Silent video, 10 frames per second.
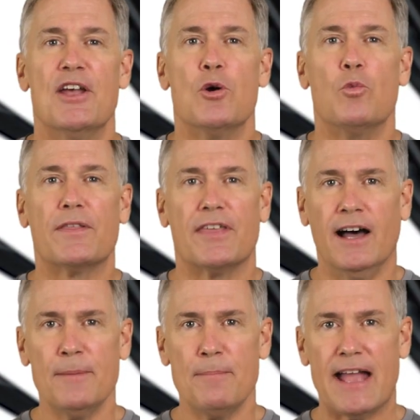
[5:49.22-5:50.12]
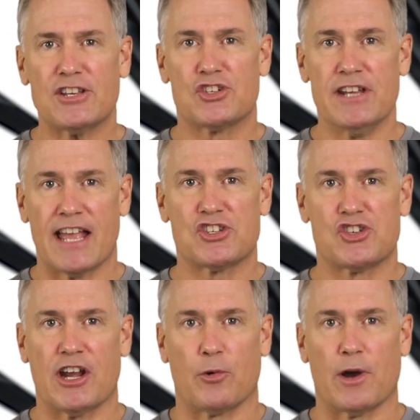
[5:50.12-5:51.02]
With unmatched
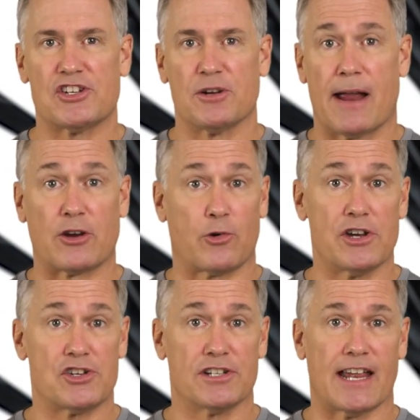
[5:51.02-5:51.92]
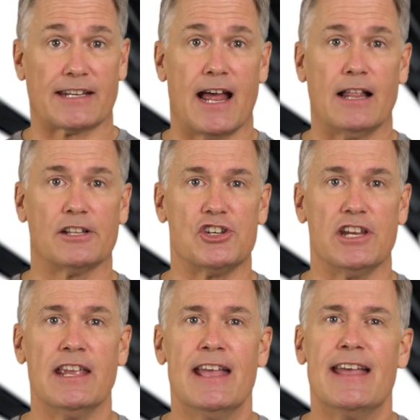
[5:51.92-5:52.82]
next-generation migration
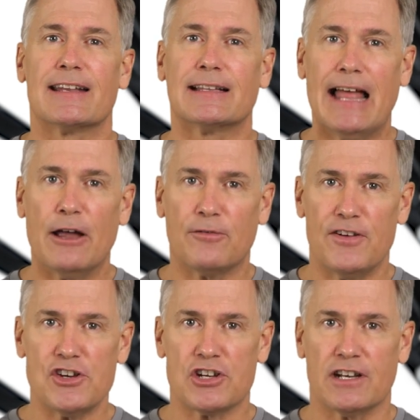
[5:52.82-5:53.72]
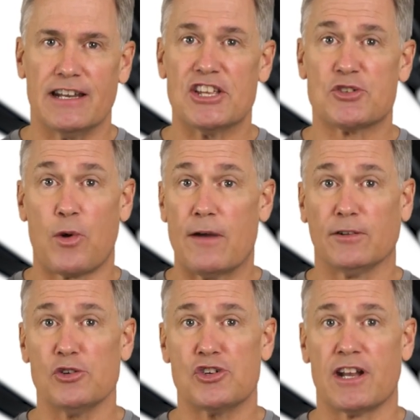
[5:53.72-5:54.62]
technology, CloudFish is
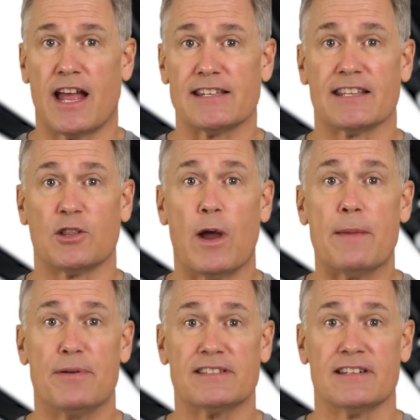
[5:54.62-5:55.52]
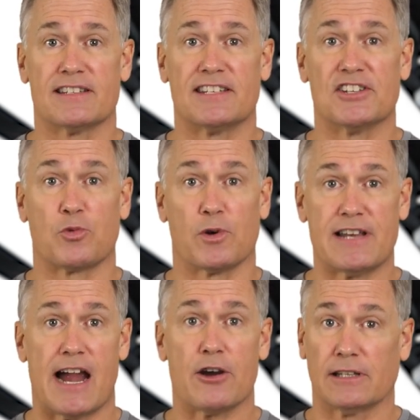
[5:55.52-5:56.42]
revolutionizing the way businesses
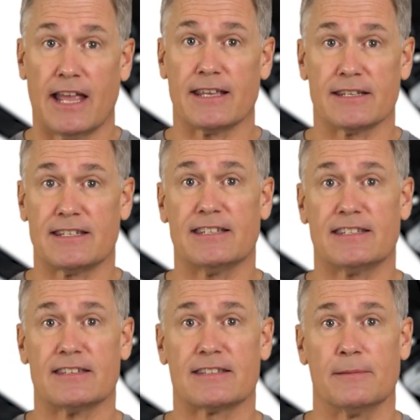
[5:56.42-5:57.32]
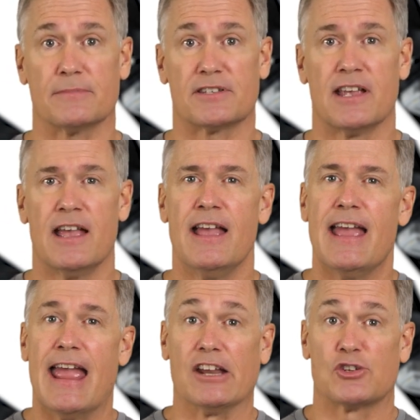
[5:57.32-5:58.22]
retire legacy systems
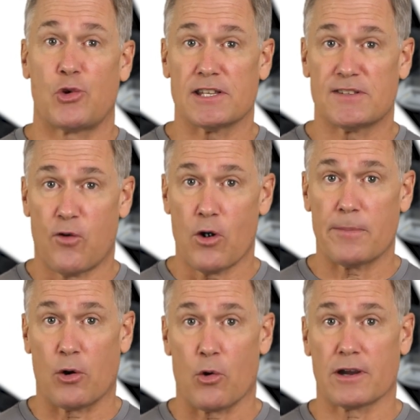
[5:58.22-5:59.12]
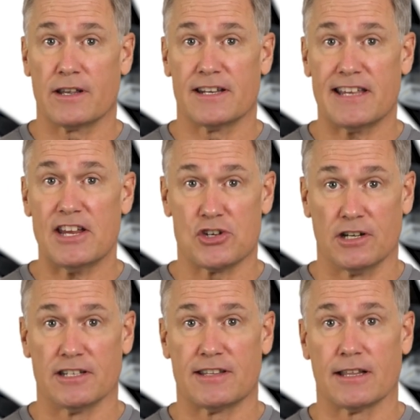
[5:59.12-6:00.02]
and transform their organization
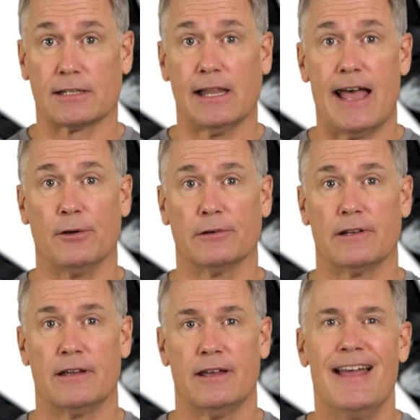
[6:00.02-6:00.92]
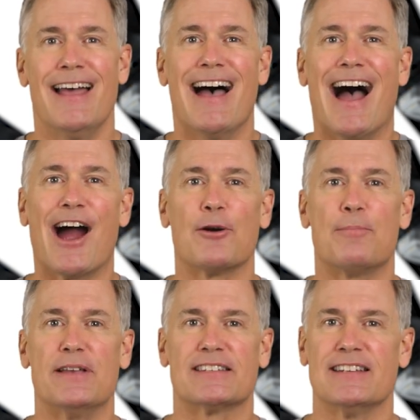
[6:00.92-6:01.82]
into the cloud. Our
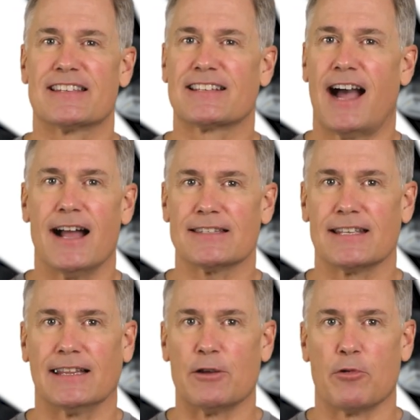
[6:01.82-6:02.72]
business constantly